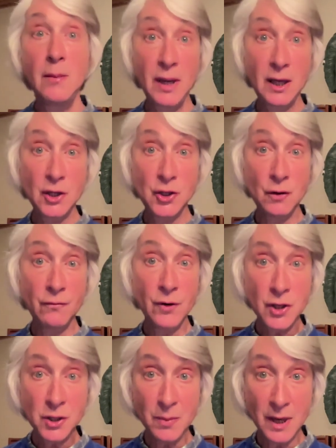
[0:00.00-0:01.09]
because your
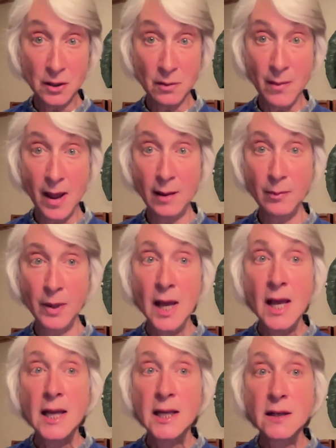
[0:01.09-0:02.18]
first mental map
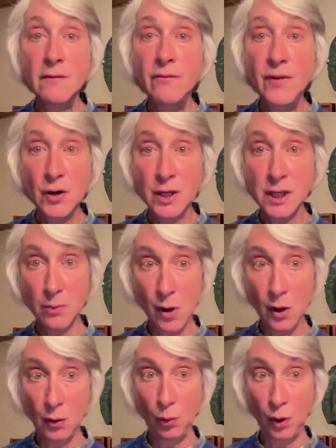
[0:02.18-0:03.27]
is a very
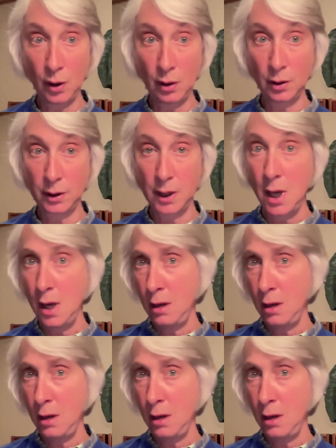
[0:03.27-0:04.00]
small world.